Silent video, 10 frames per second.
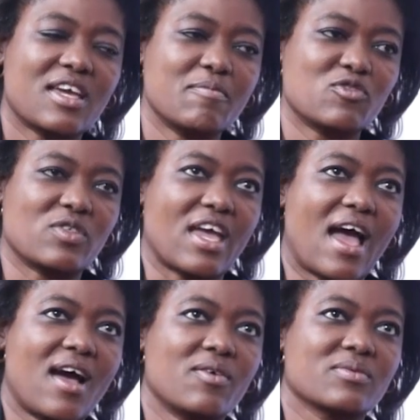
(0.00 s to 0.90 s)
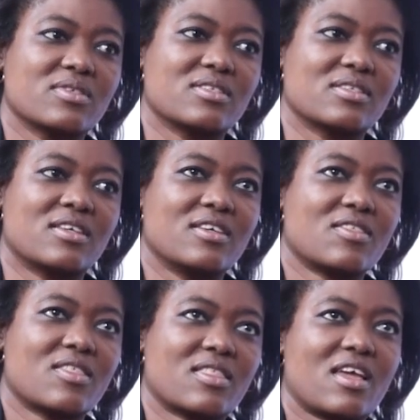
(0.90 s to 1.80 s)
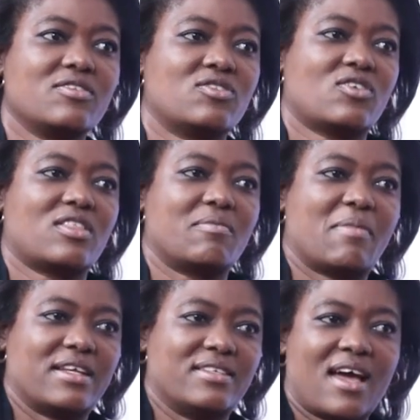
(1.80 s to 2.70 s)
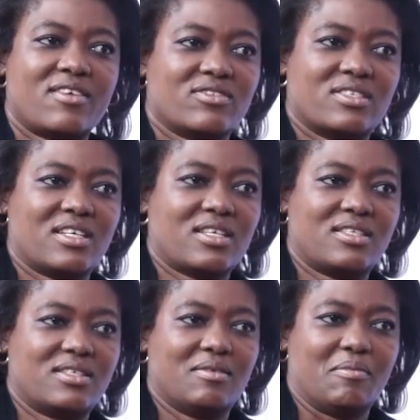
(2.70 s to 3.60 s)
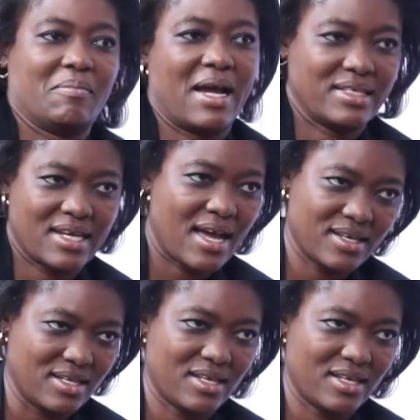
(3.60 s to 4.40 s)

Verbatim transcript: came to the house, they saw that my dad was just my dad.